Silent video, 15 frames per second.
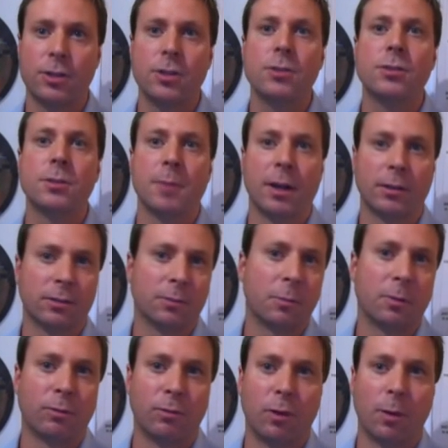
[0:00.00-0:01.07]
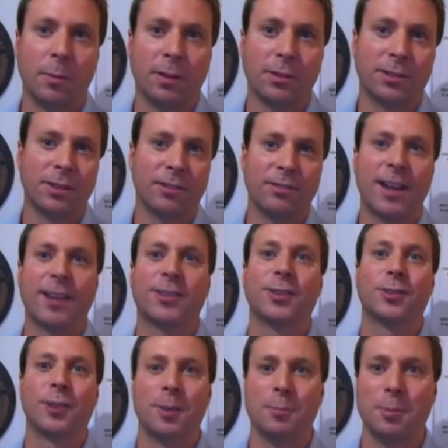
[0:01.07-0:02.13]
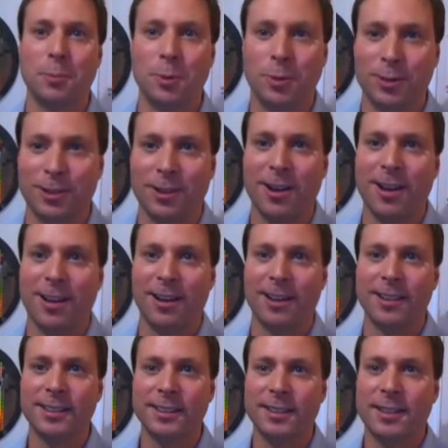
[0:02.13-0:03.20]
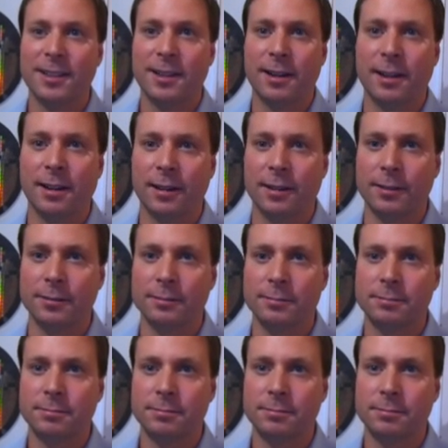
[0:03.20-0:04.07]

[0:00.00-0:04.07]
huge amounts of performance and the fastest ramp of Moore's Law uh,